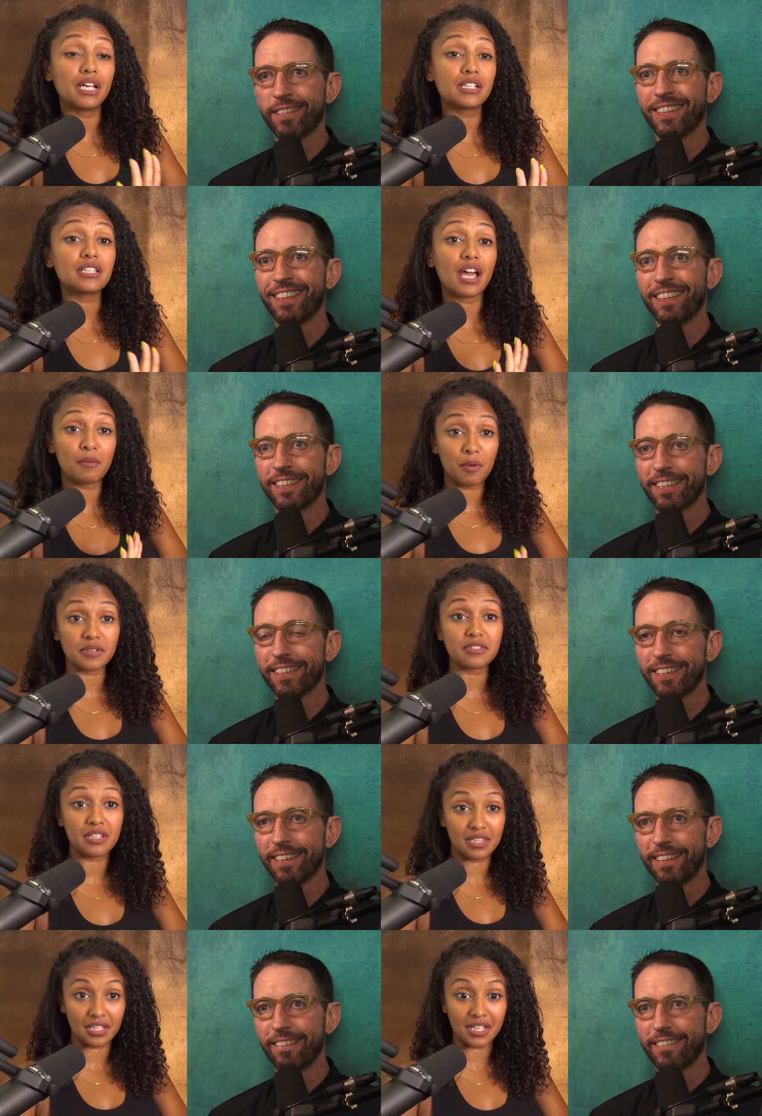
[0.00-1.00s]
Speaker 1: Because I
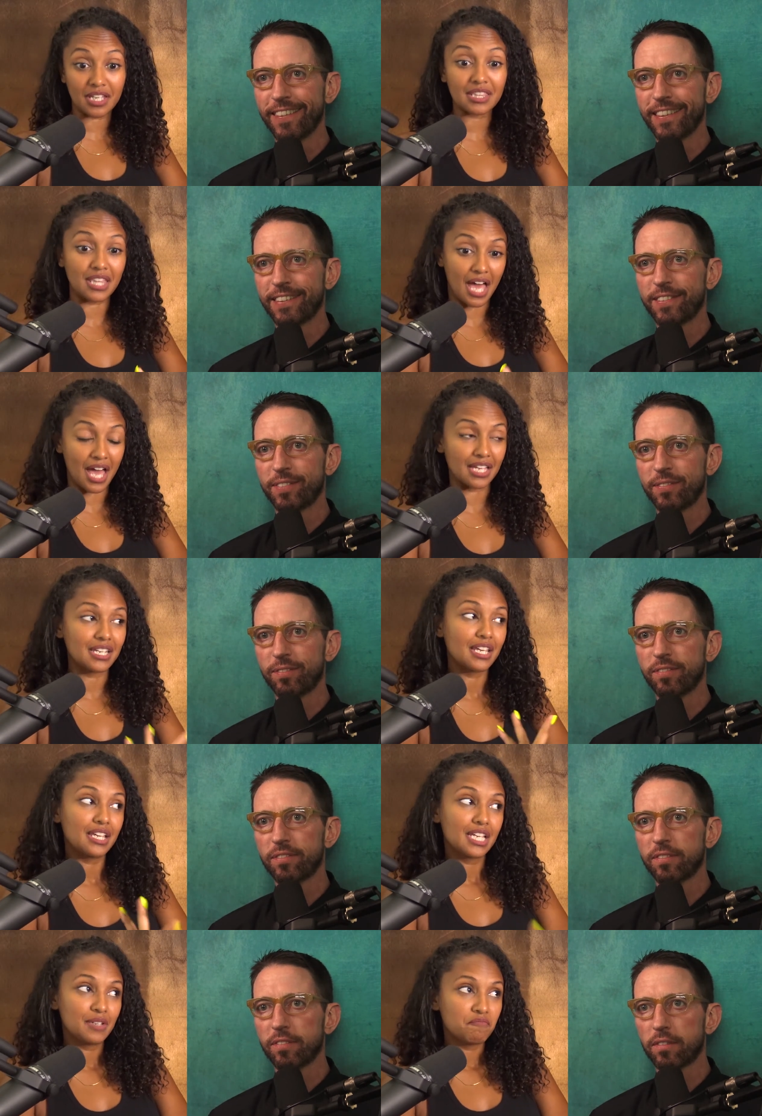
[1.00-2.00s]
personally think that
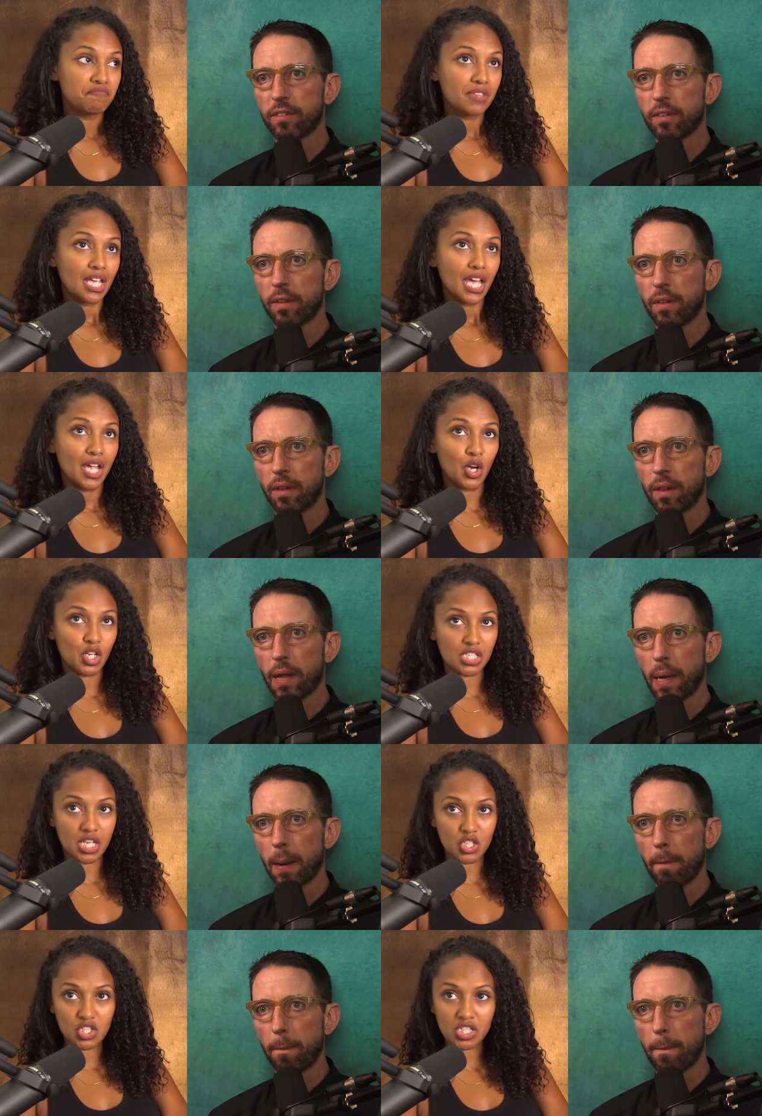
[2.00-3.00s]
hair
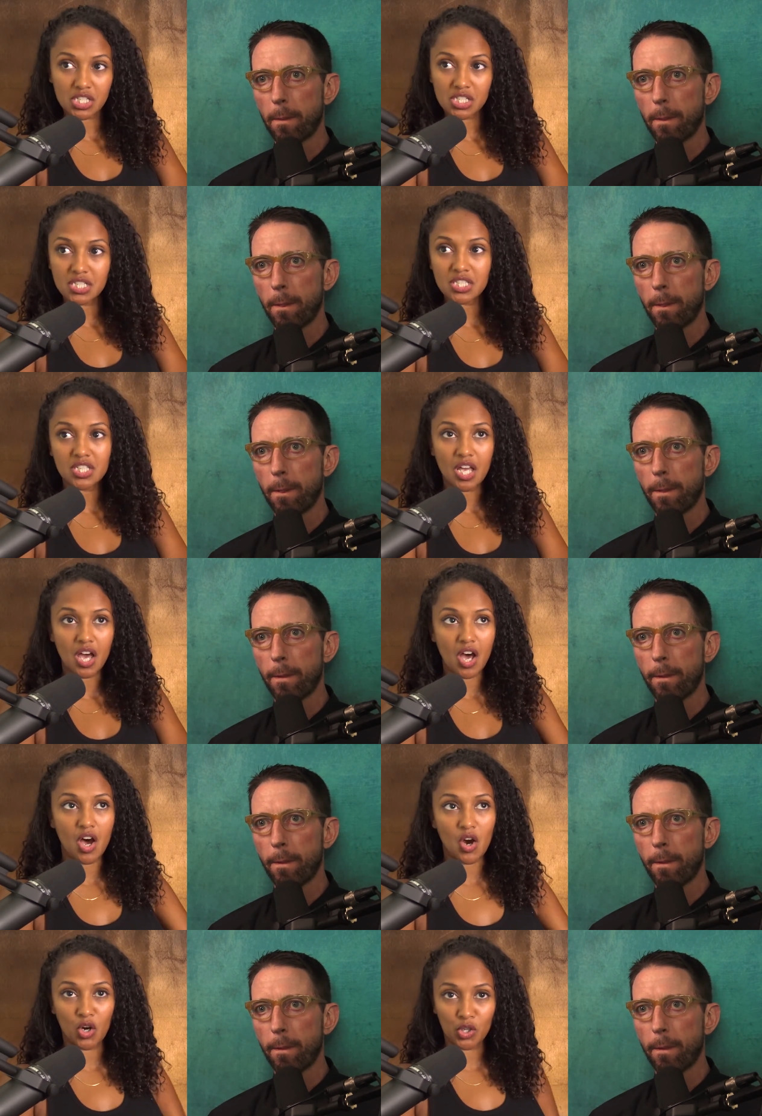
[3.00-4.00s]
extensions
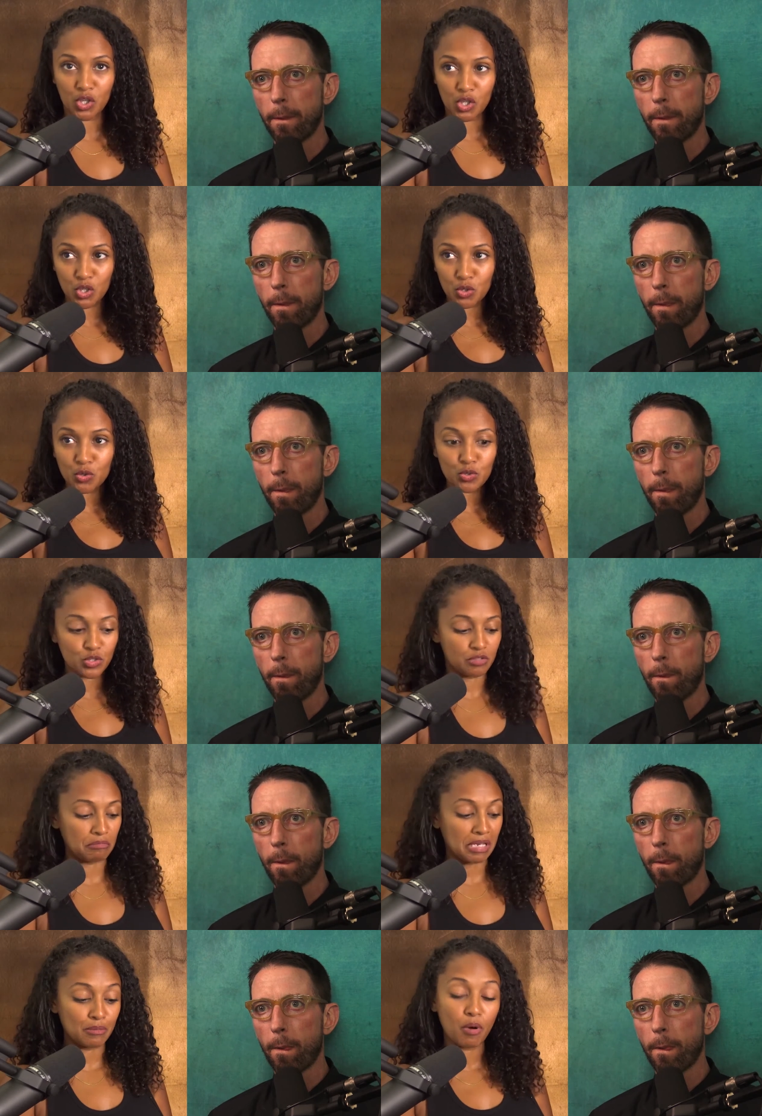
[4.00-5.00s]
are
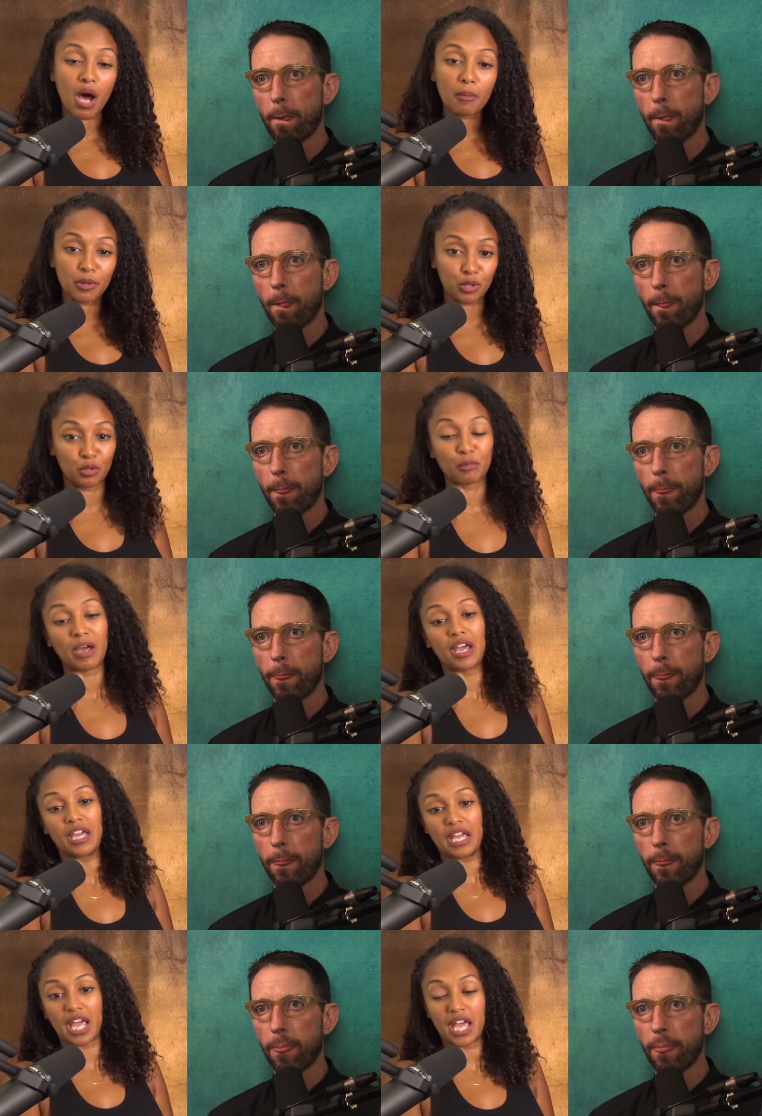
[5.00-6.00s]
made popular
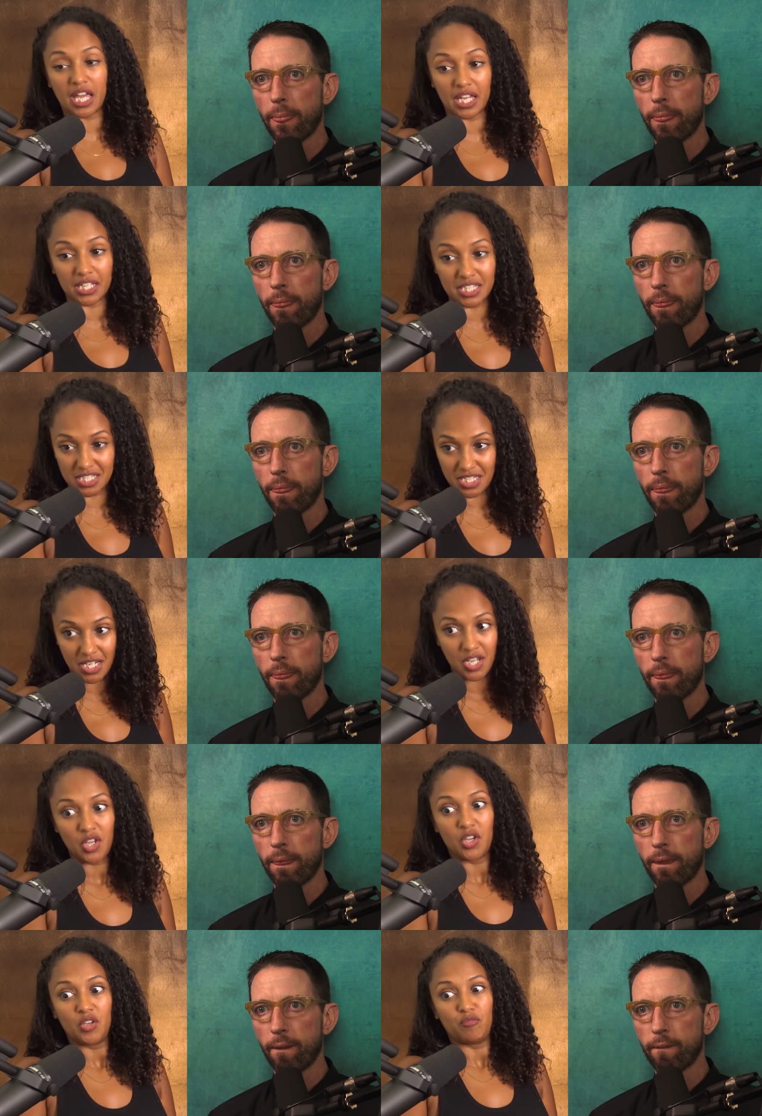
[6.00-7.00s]
by, and
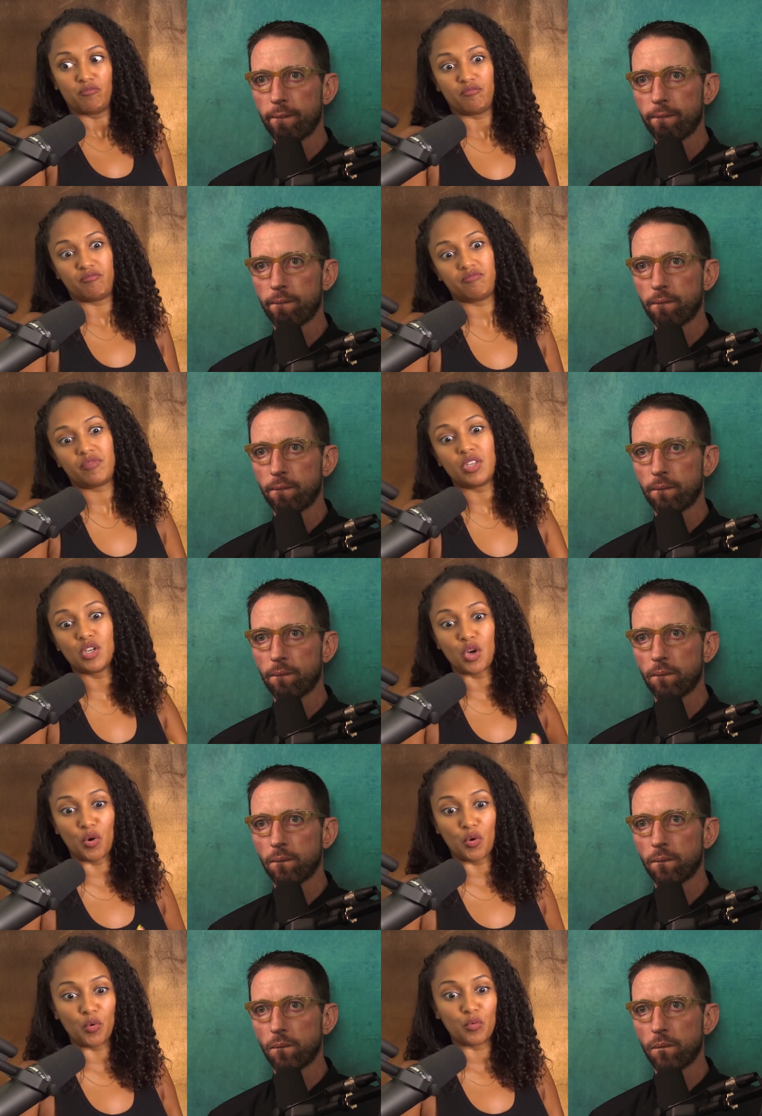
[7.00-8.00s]
you
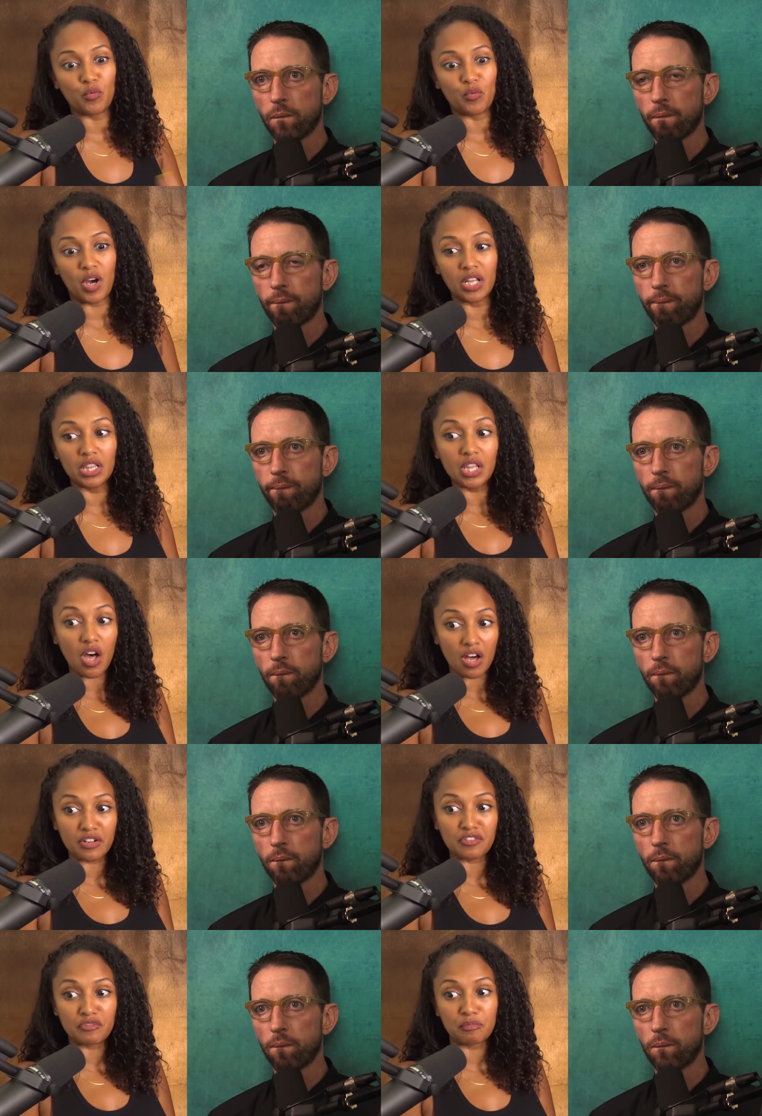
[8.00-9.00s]
know, a
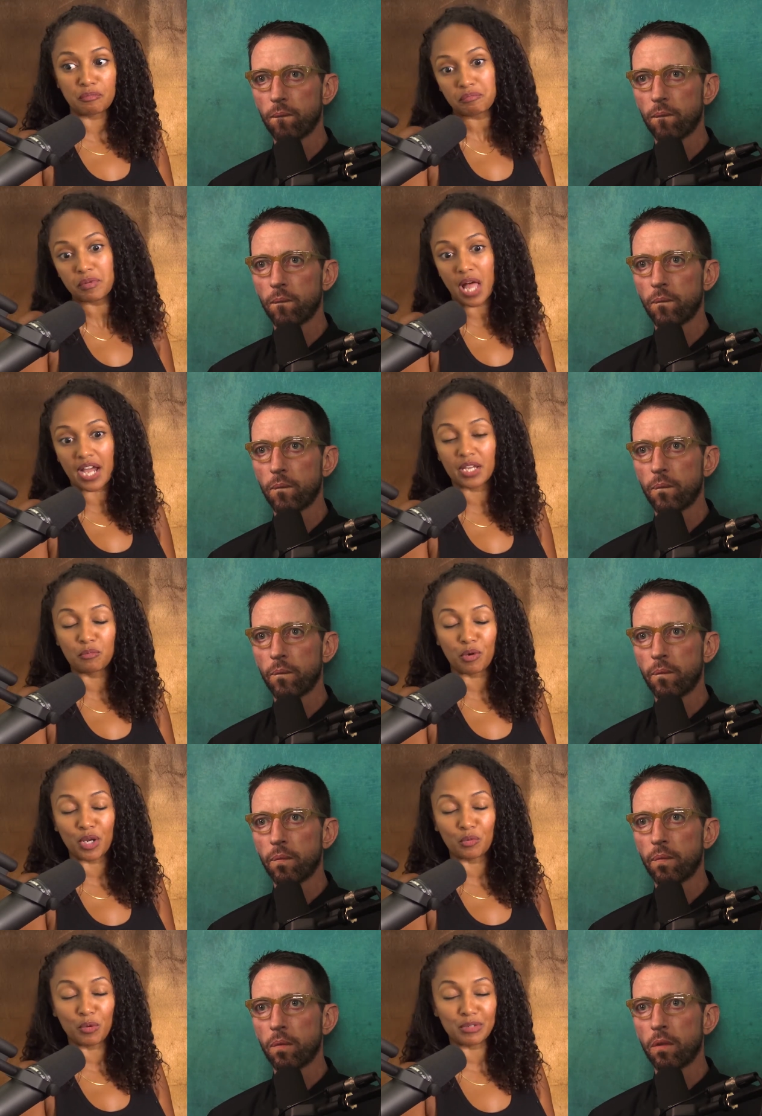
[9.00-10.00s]
lot of black and brown